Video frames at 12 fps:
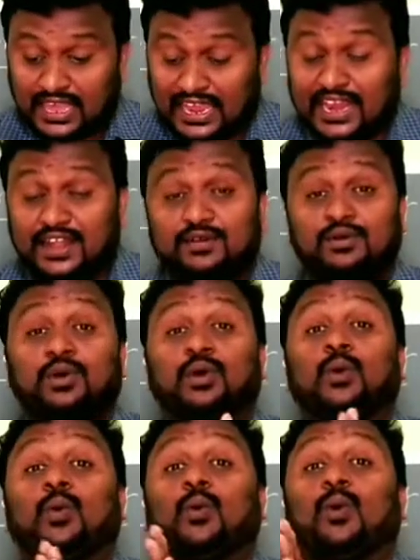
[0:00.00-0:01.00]
and
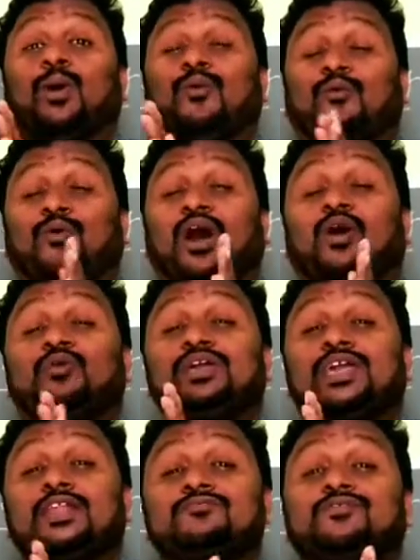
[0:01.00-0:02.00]
how we
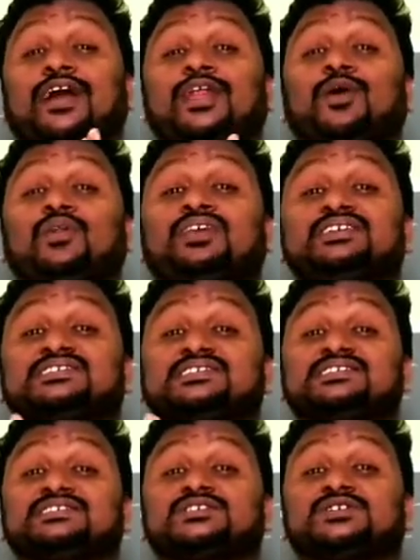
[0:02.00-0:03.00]
can find out the
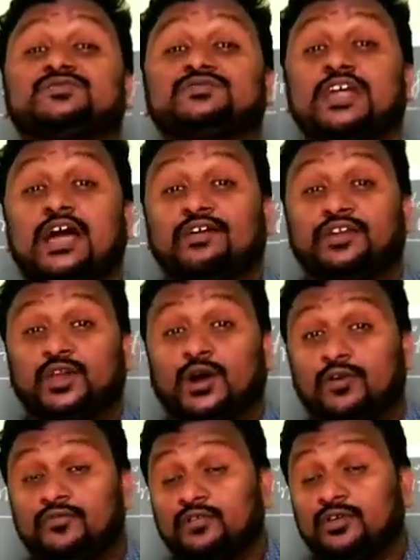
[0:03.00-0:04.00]
center of gravity
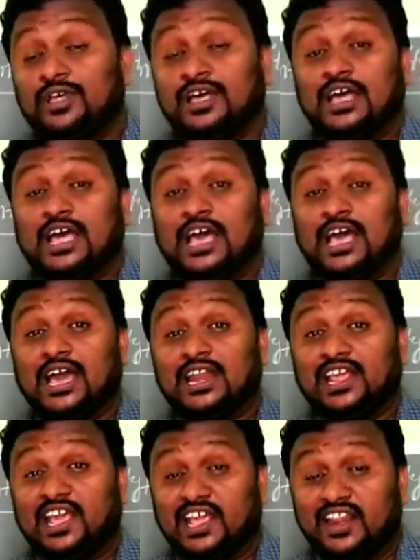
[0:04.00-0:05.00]
of
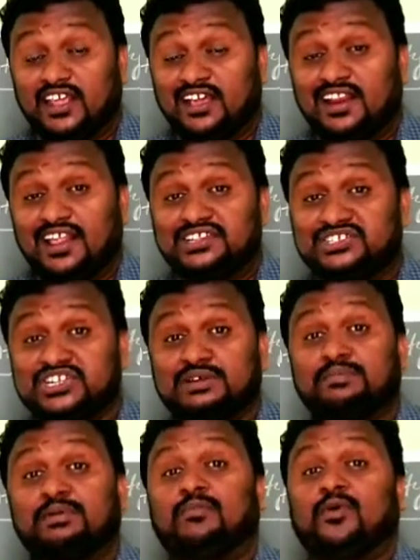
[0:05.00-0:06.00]
an irregular
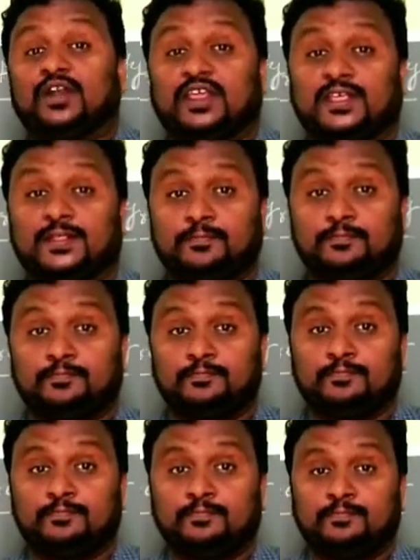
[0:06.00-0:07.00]
shaped body.
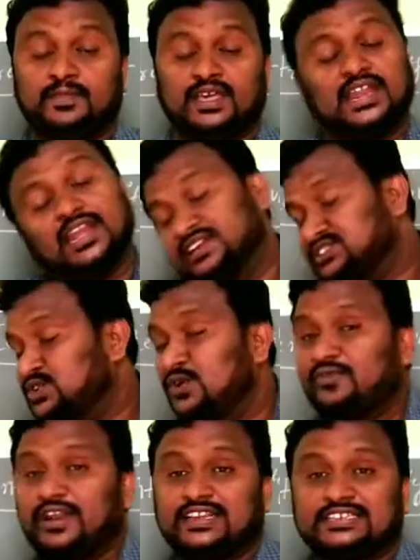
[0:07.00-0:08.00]
Let's
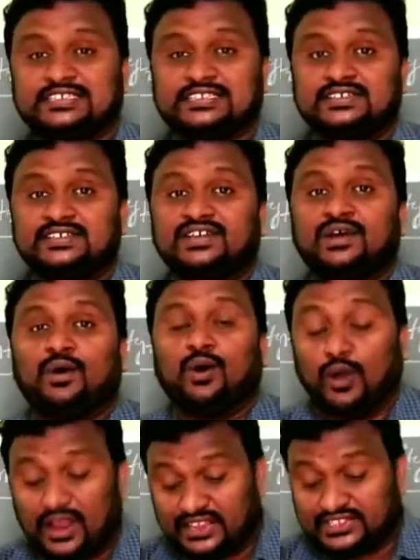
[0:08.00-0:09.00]
go for it.
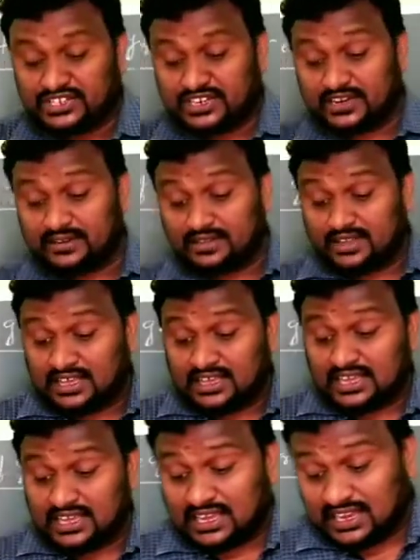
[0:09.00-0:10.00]
Okay children,
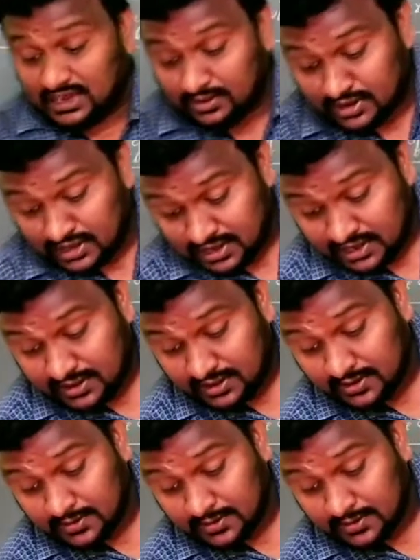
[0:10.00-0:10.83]
in our